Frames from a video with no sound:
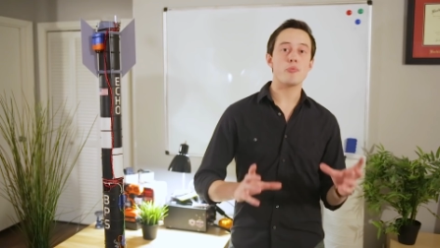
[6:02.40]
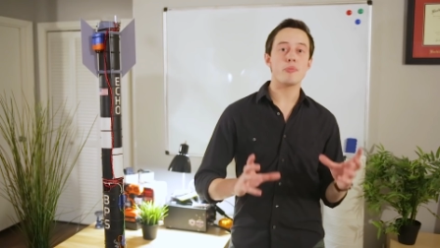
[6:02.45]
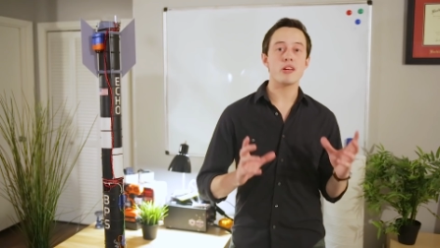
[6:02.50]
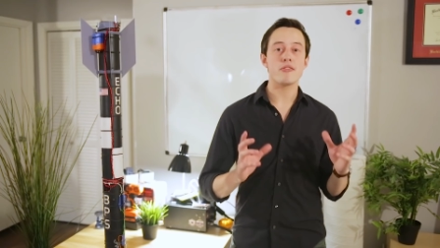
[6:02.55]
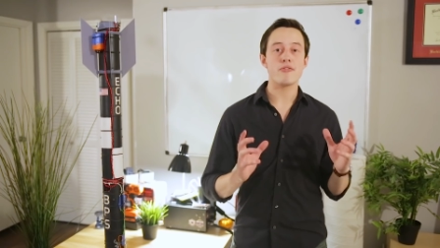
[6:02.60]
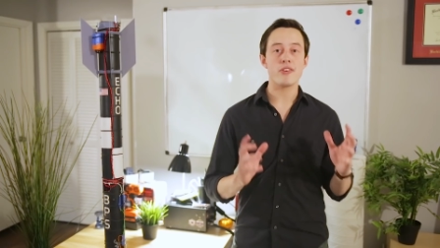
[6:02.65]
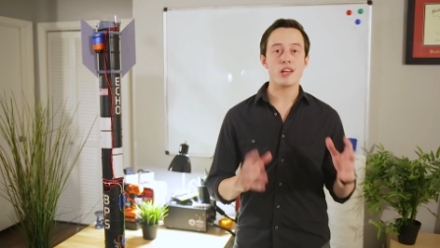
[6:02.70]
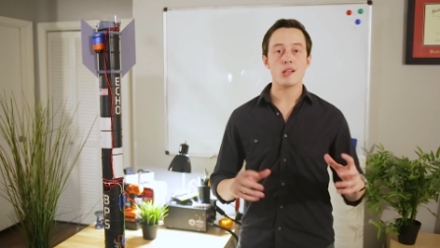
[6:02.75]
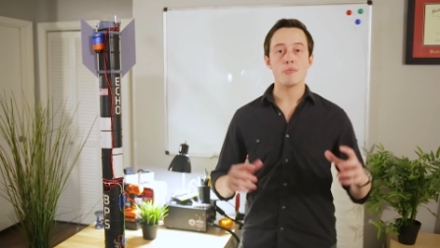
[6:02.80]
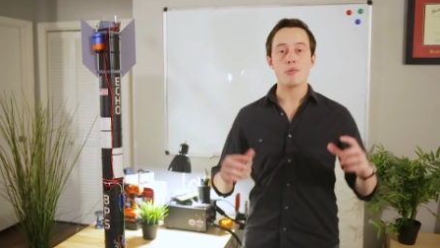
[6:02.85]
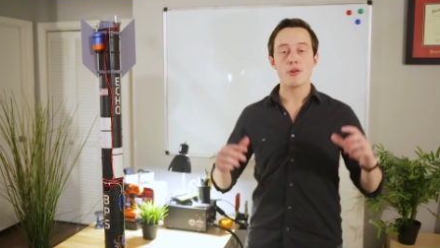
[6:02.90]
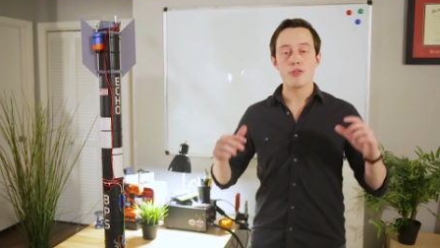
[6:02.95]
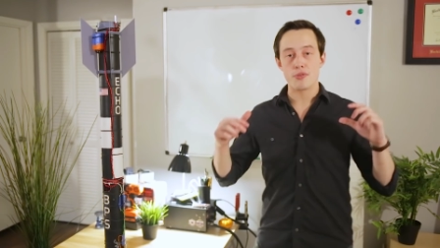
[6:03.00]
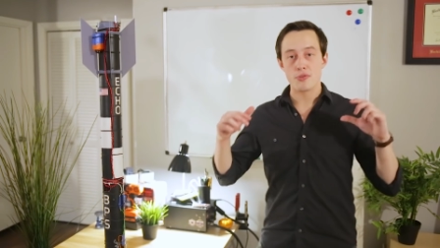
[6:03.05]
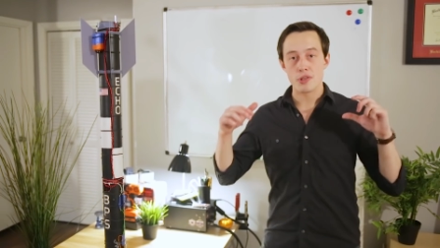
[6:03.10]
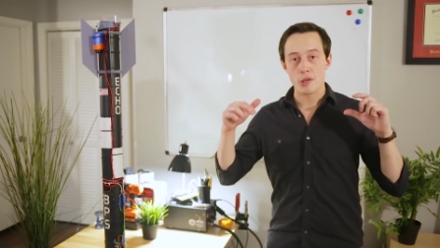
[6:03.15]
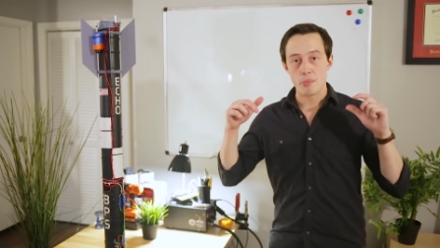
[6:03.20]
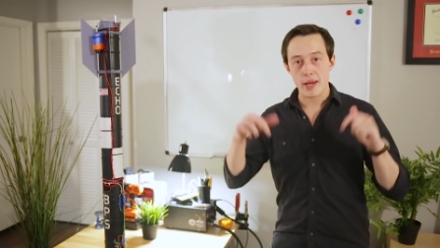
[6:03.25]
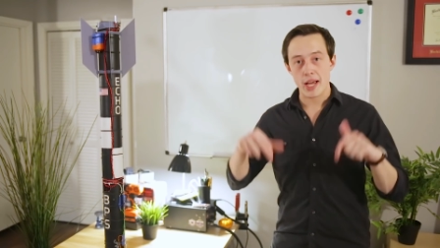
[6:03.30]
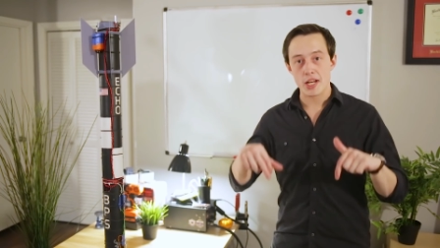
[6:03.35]
will be available
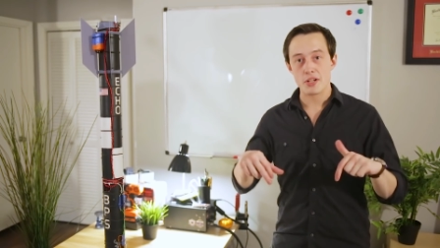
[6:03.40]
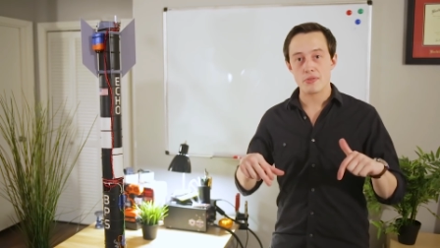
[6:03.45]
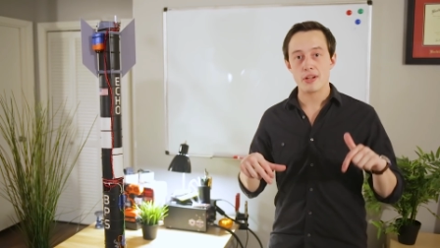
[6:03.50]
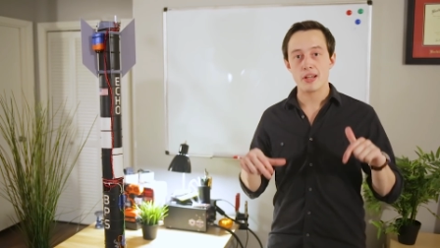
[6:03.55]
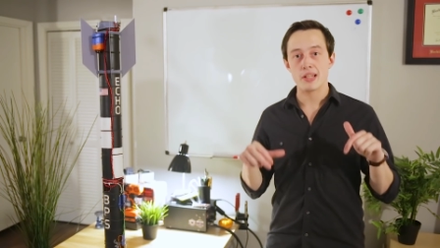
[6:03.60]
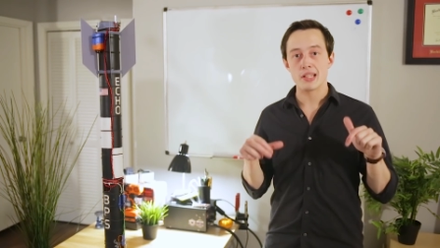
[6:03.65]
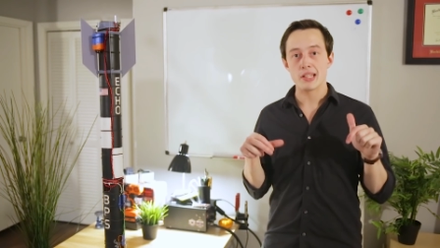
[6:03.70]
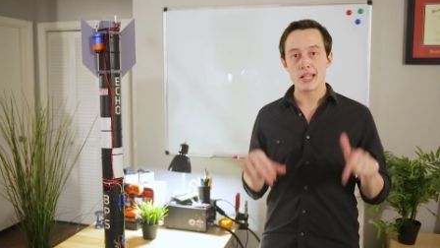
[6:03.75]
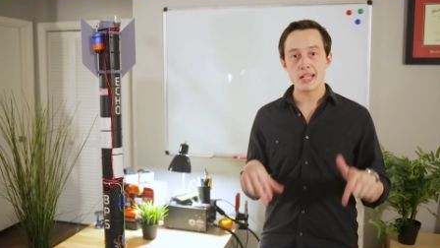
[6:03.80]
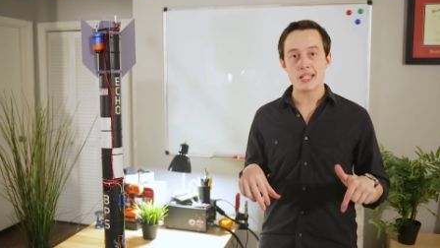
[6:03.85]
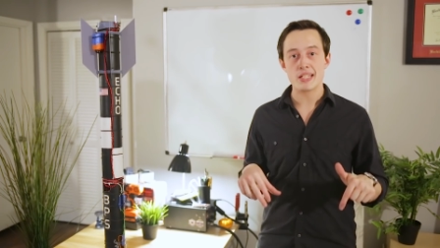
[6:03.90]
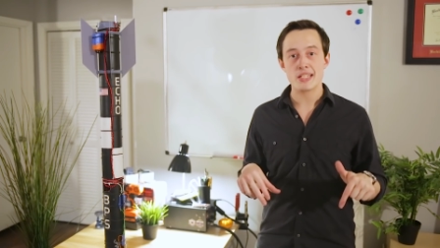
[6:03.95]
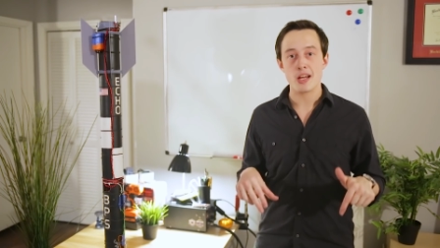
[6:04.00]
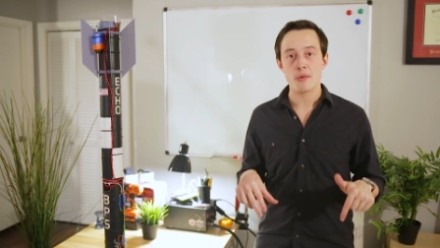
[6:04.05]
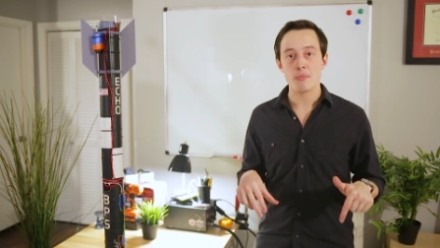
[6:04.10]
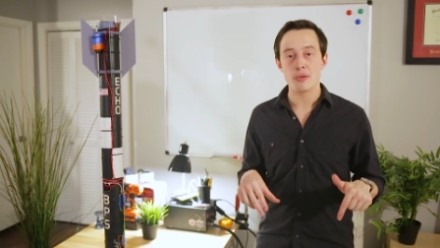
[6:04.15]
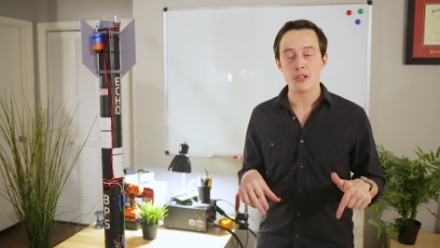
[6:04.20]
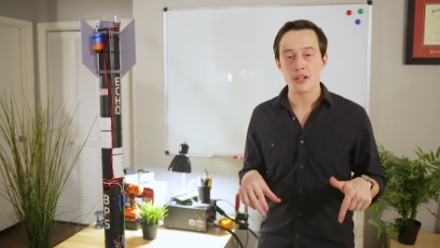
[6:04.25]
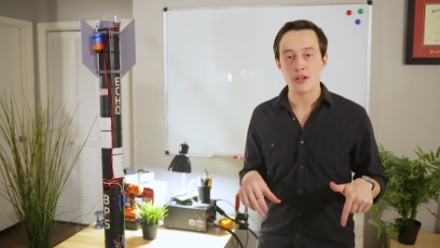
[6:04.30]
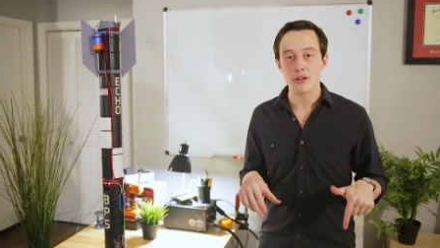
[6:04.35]
through the Patreon links
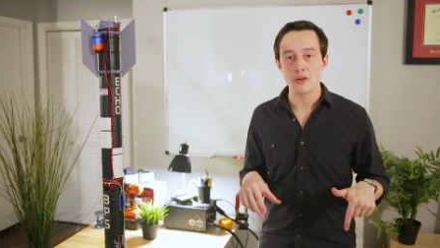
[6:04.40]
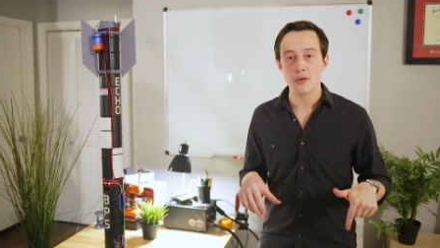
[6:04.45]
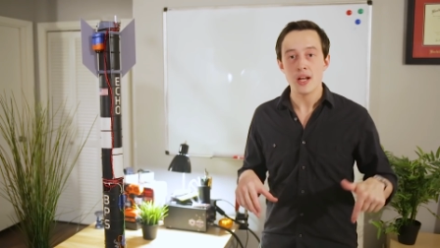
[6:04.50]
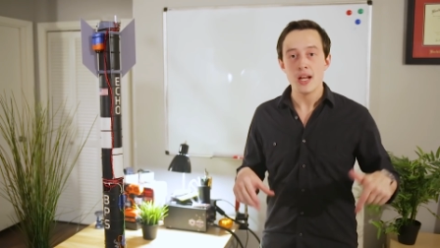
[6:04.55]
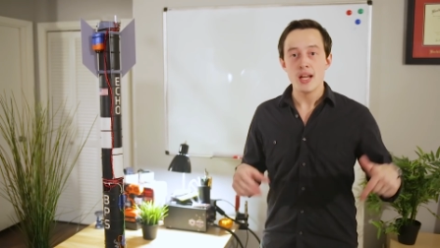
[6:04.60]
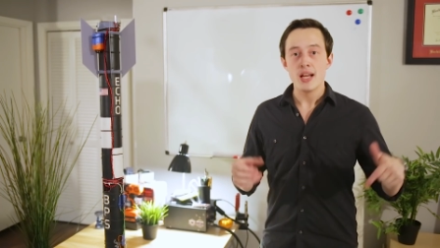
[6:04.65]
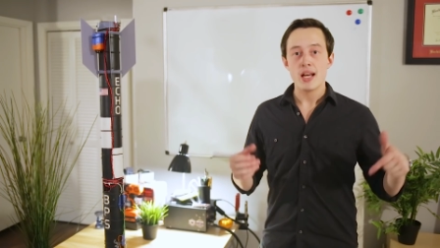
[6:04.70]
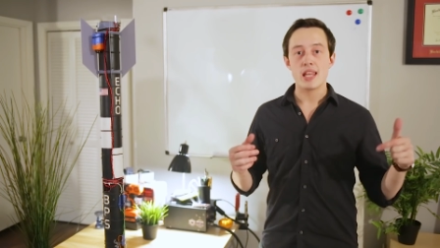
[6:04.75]
down below,